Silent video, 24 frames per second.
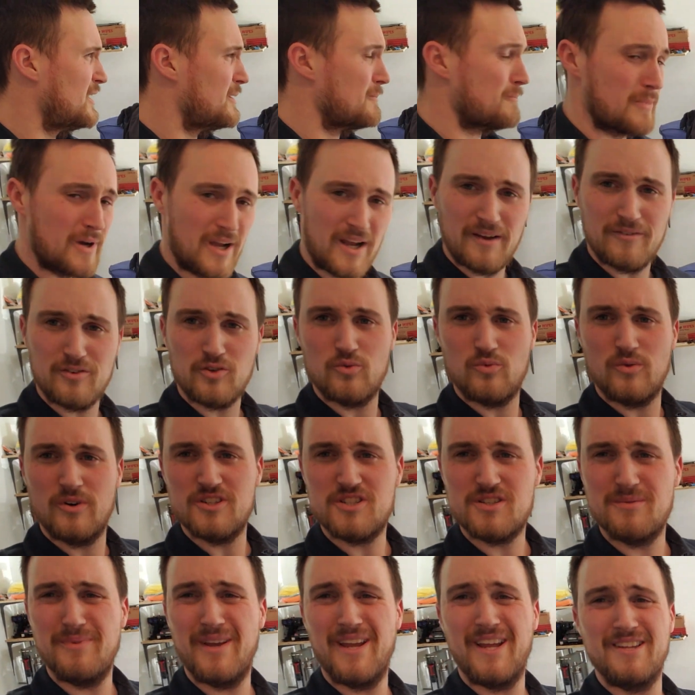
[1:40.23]
Might have to run
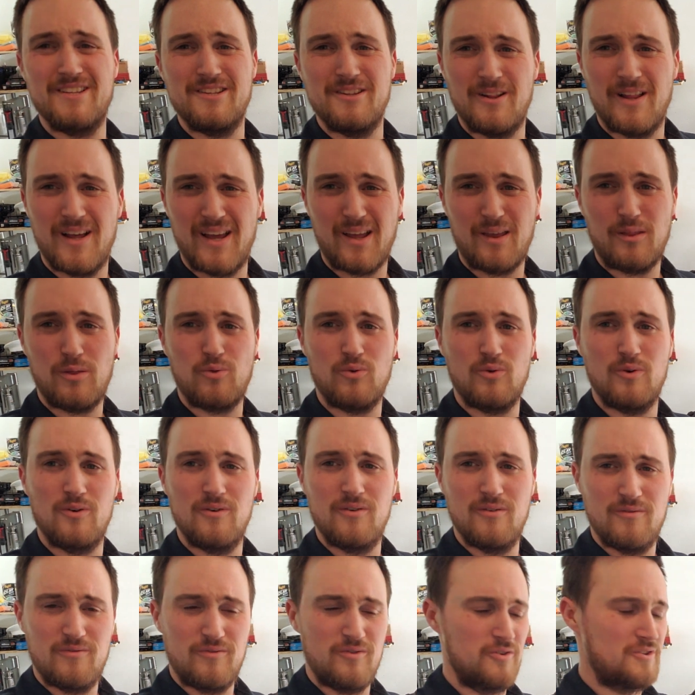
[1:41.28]
some anti-lag through
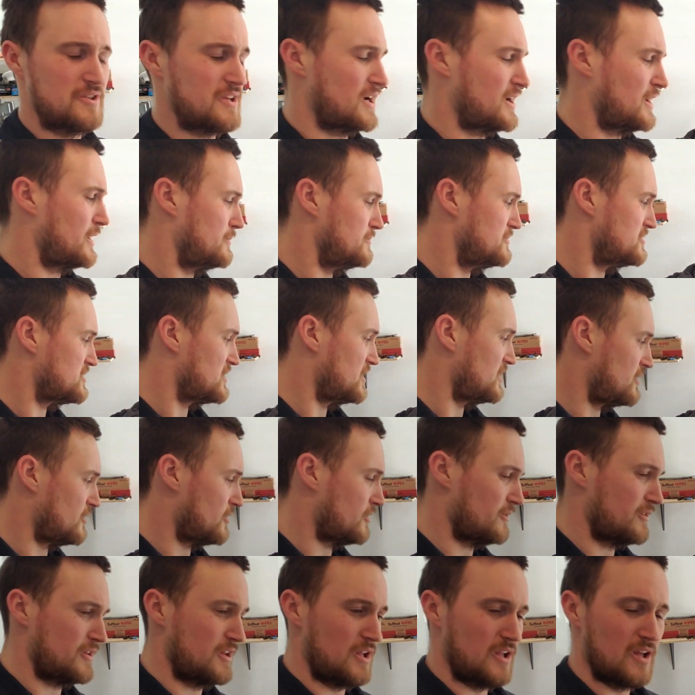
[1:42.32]
it a few times, get
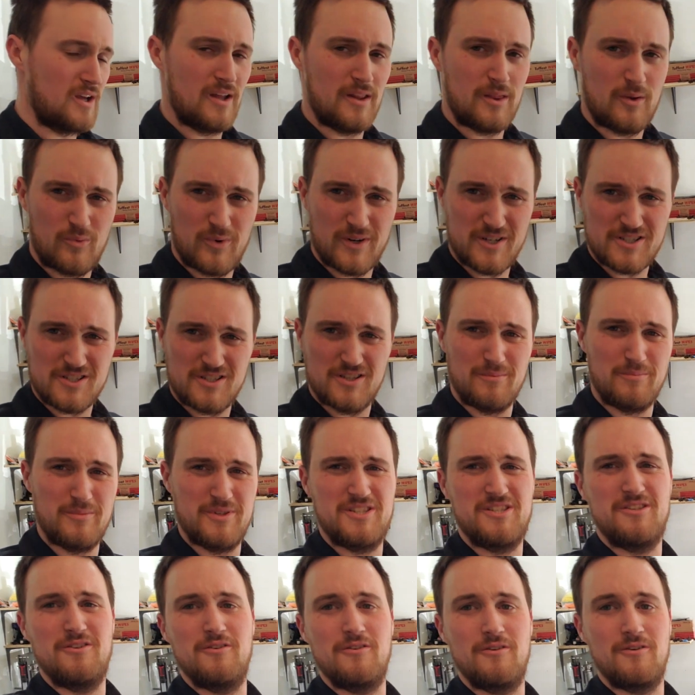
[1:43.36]
all the rest of the
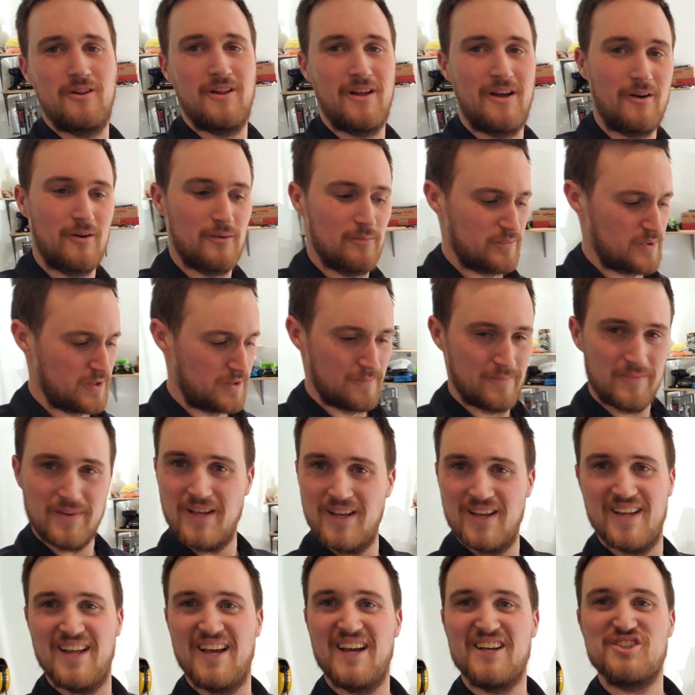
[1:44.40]
material out, but
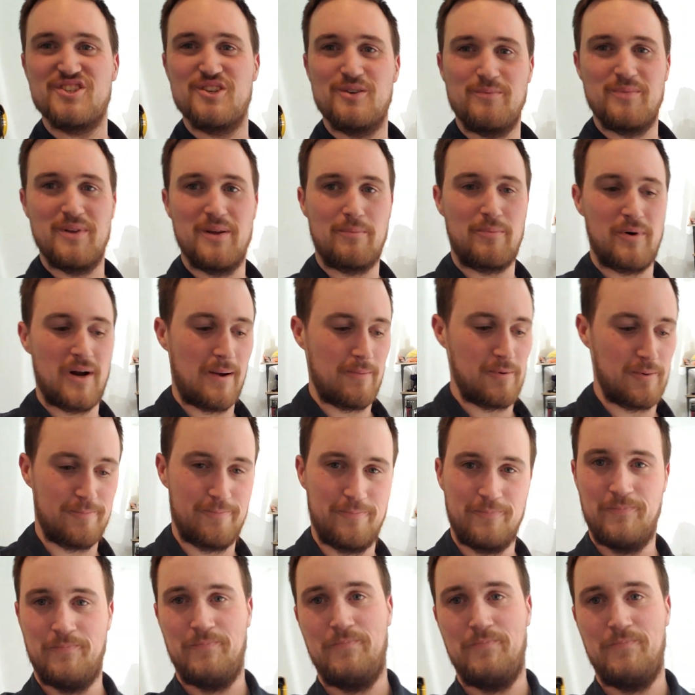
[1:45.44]
that shouldn't be a problem.